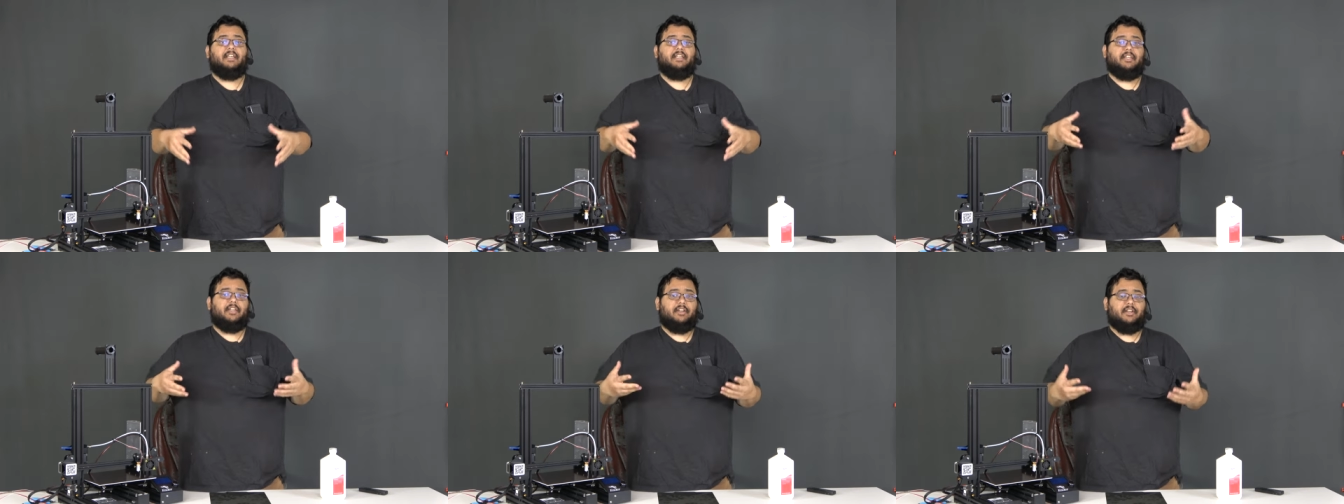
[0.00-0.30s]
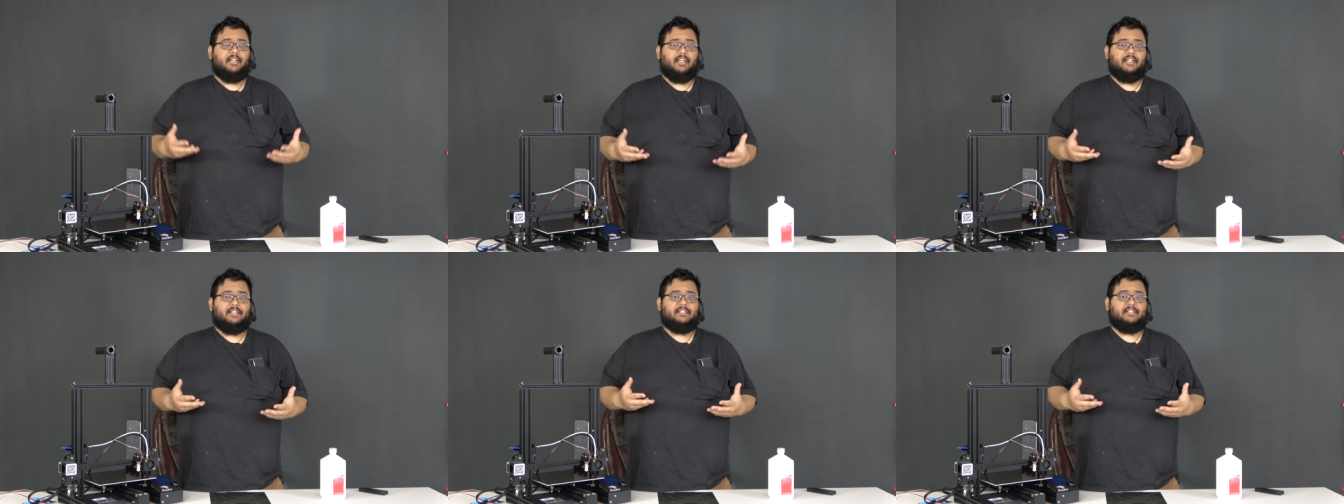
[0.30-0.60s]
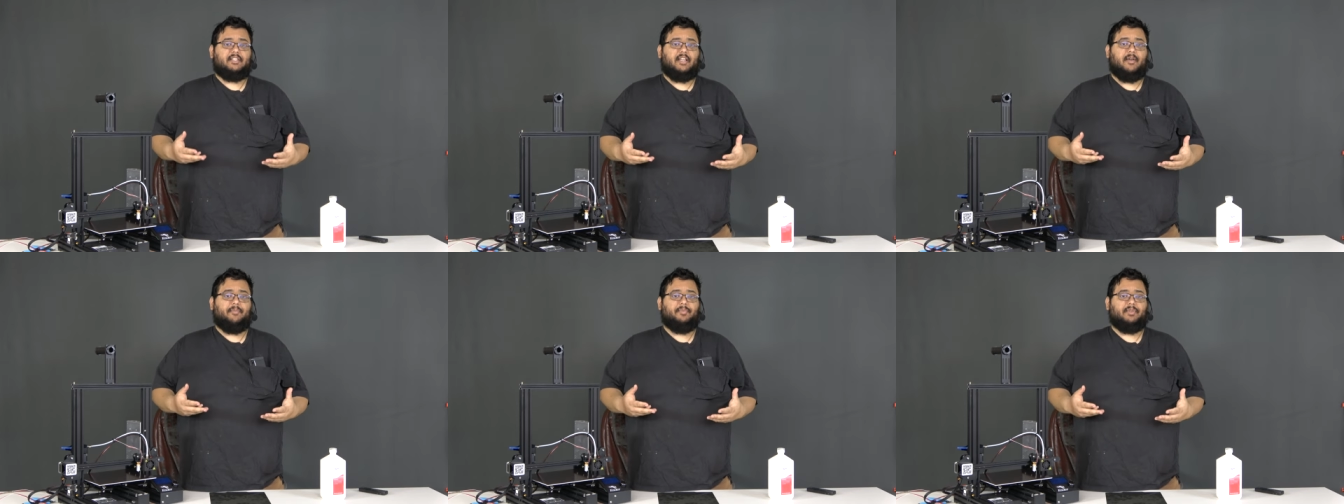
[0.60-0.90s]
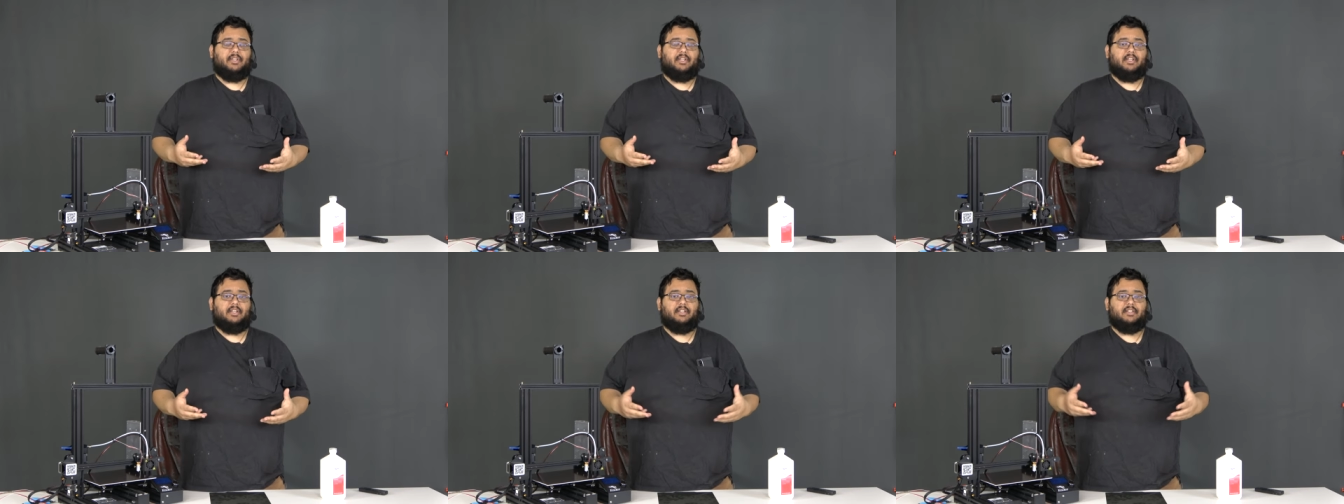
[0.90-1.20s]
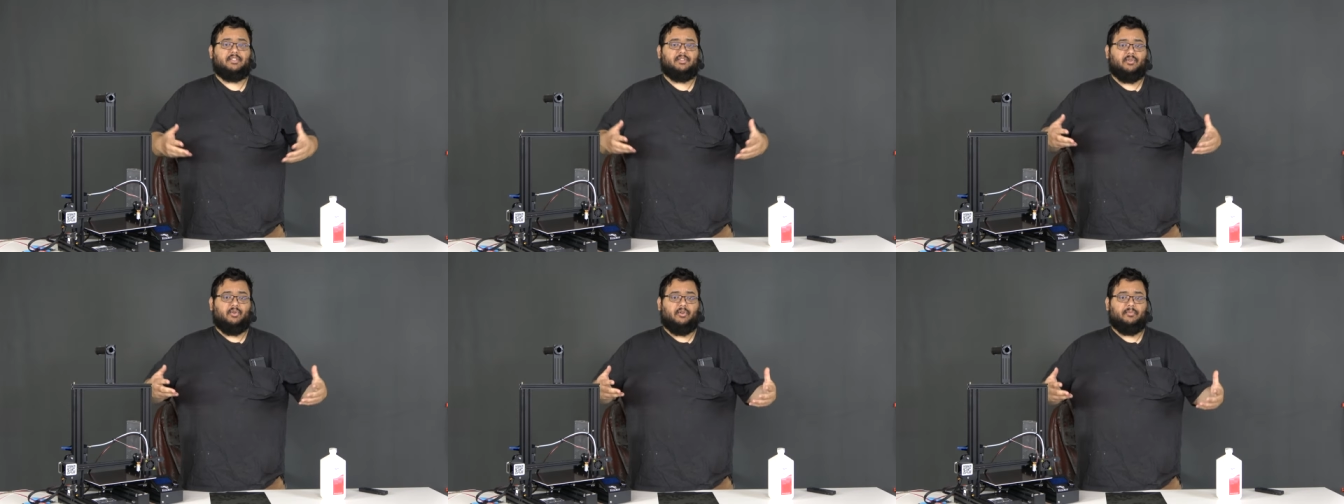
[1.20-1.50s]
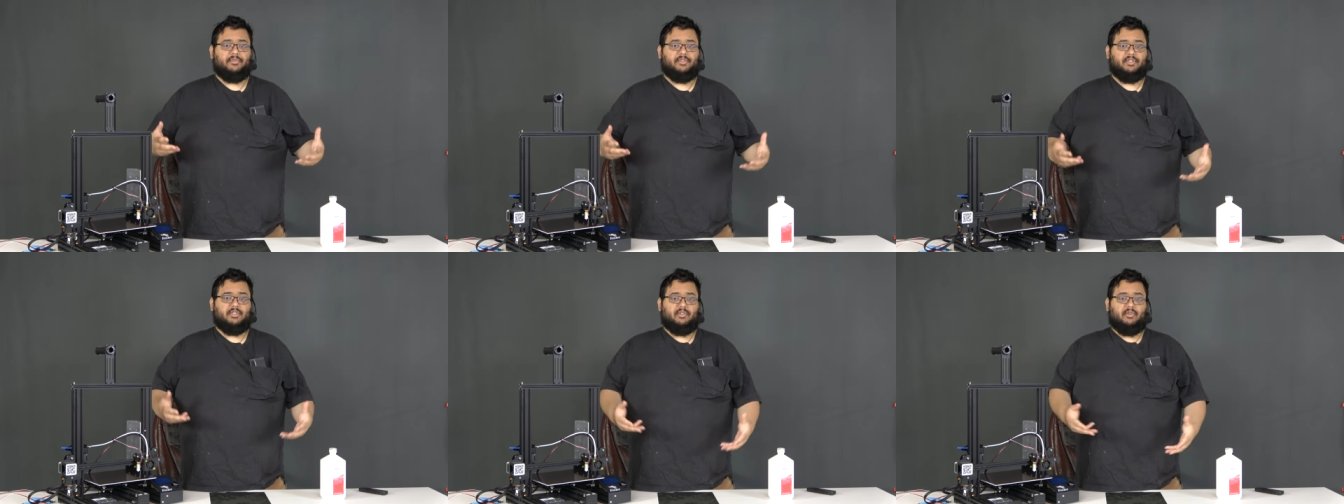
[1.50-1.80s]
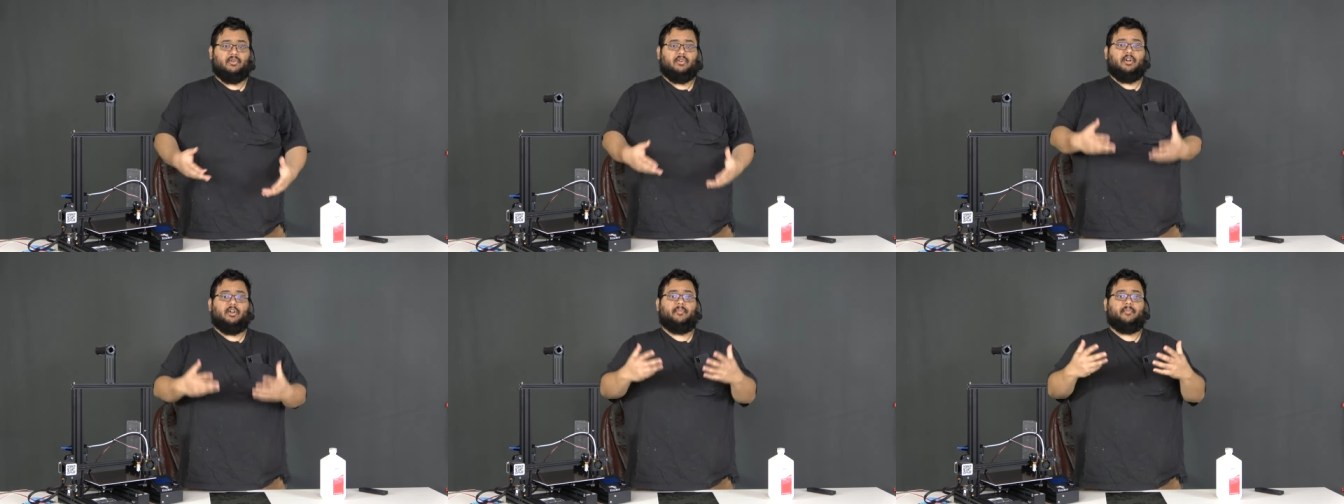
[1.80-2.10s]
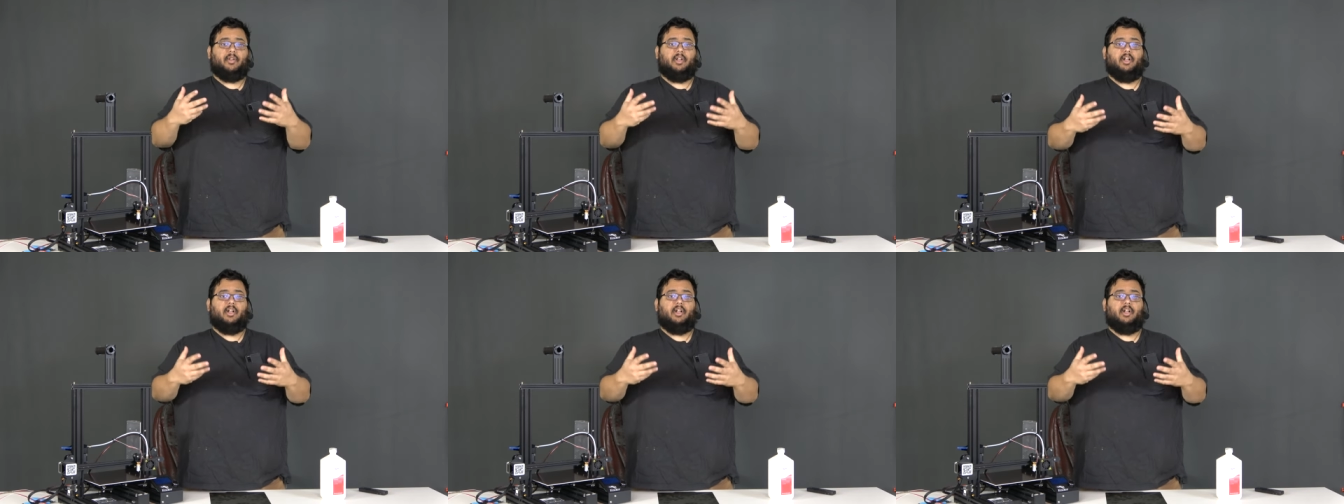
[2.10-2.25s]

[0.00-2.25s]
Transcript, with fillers: you need something to absorb